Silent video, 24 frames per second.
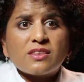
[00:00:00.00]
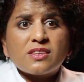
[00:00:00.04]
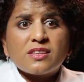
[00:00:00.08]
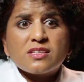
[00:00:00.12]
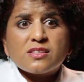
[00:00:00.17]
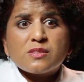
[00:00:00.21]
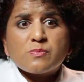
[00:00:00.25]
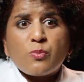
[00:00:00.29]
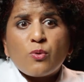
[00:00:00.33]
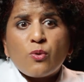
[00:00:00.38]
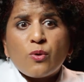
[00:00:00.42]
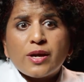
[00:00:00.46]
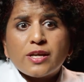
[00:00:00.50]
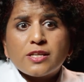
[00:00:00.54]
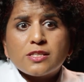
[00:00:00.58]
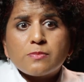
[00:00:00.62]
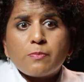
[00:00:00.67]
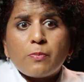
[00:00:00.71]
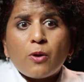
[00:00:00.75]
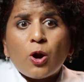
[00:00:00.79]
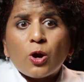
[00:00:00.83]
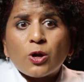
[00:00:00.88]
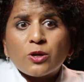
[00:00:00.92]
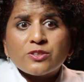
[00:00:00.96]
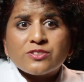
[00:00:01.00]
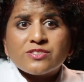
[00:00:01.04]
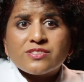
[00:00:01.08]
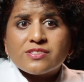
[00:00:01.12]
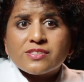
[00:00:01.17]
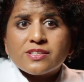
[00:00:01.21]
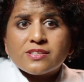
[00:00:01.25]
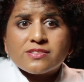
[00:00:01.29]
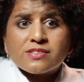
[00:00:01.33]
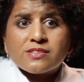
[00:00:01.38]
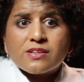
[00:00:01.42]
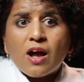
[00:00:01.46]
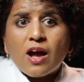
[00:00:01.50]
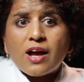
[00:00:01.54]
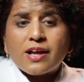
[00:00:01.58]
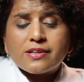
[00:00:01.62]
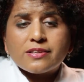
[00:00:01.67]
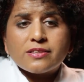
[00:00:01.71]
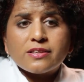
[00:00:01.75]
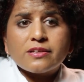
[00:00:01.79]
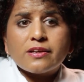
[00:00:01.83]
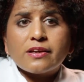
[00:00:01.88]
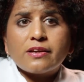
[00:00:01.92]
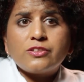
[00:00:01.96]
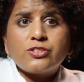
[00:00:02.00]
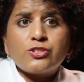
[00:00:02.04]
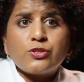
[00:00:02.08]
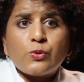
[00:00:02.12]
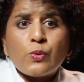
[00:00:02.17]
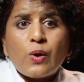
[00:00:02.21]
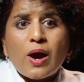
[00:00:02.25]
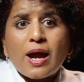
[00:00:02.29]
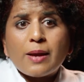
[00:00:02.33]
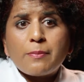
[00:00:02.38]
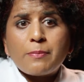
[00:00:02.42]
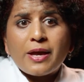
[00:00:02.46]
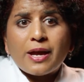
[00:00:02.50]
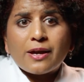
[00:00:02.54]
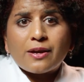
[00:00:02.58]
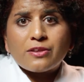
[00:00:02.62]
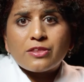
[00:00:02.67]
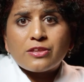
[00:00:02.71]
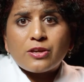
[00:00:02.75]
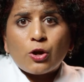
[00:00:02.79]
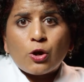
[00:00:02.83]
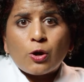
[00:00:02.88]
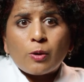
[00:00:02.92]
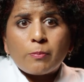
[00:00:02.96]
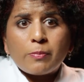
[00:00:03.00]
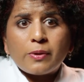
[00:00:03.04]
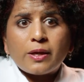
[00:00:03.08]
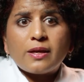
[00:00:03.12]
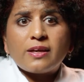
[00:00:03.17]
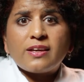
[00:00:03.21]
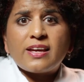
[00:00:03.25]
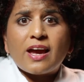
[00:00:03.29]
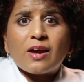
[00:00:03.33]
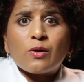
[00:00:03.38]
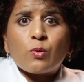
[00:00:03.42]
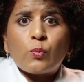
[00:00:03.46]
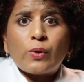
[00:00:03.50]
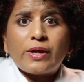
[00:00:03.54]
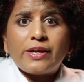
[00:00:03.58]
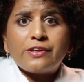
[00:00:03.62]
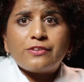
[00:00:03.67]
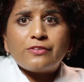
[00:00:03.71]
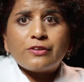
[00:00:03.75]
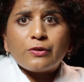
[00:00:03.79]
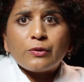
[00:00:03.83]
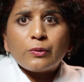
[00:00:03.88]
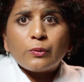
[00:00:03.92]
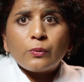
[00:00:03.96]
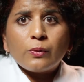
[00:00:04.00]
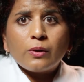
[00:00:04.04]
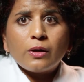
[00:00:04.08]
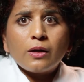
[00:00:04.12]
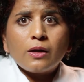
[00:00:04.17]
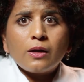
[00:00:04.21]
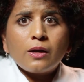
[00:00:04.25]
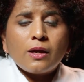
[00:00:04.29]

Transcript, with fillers: At this point, Barnes does not do HIPEC therapy, yet we do.